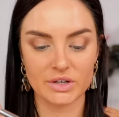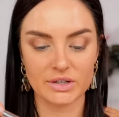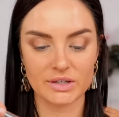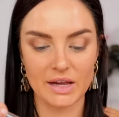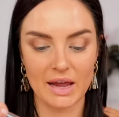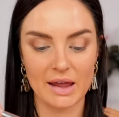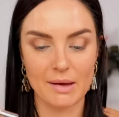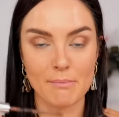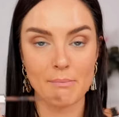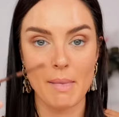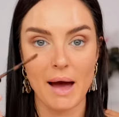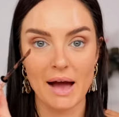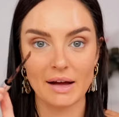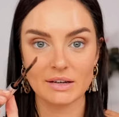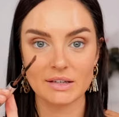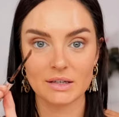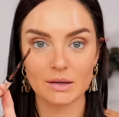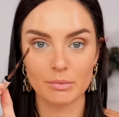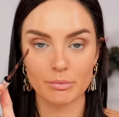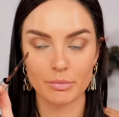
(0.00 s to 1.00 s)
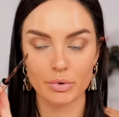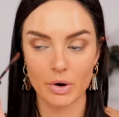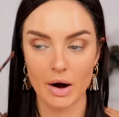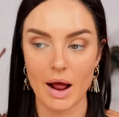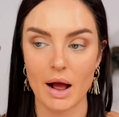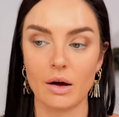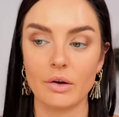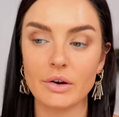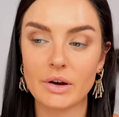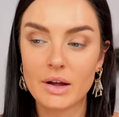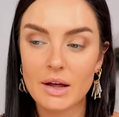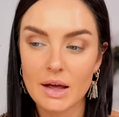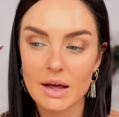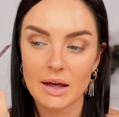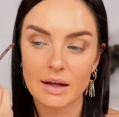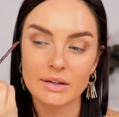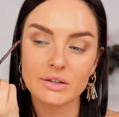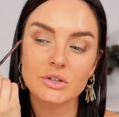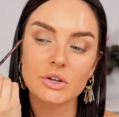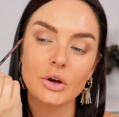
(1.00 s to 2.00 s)
is a matte brown.
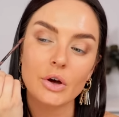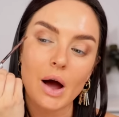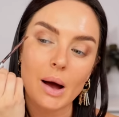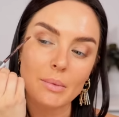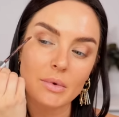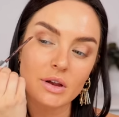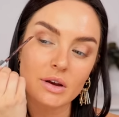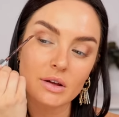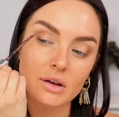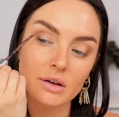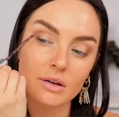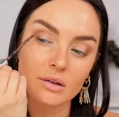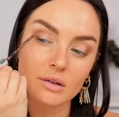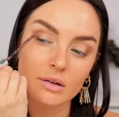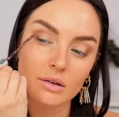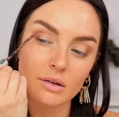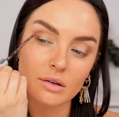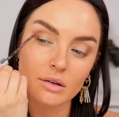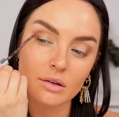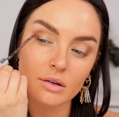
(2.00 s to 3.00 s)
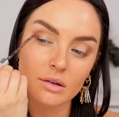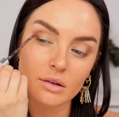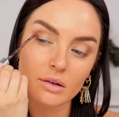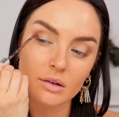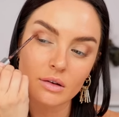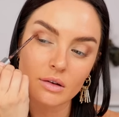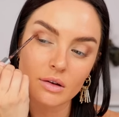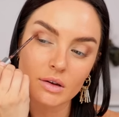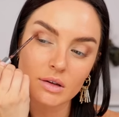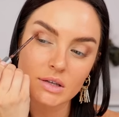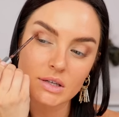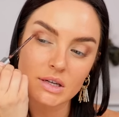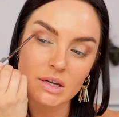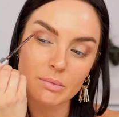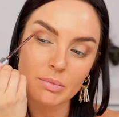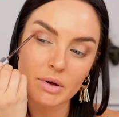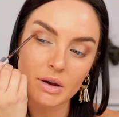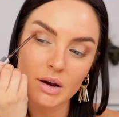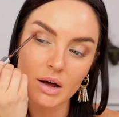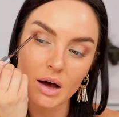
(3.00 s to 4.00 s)
And so I'm gonna
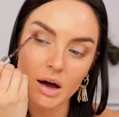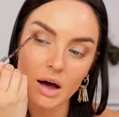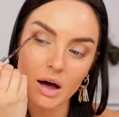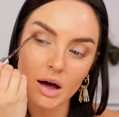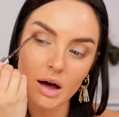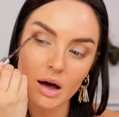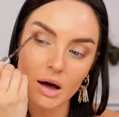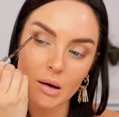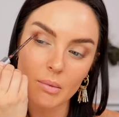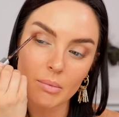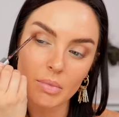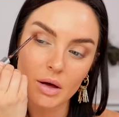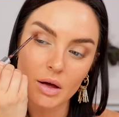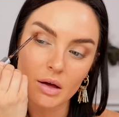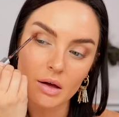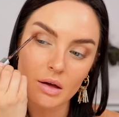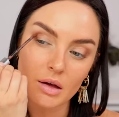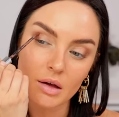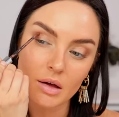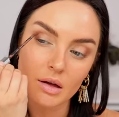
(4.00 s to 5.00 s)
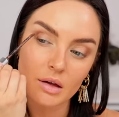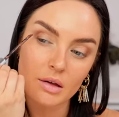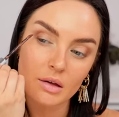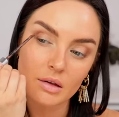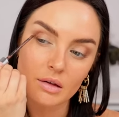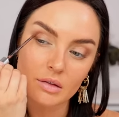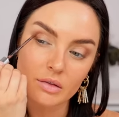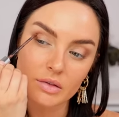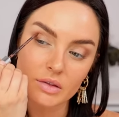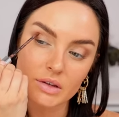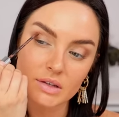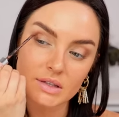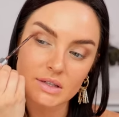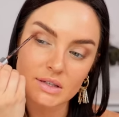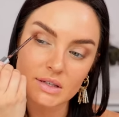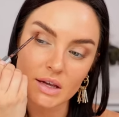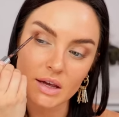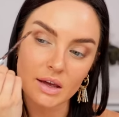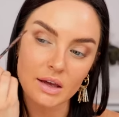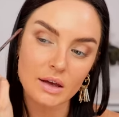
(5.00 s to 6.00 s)
deepen up the
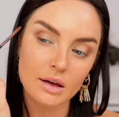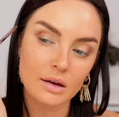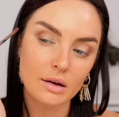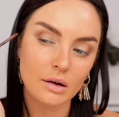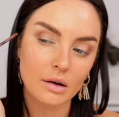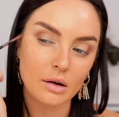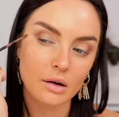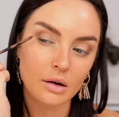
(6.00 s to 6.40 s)
C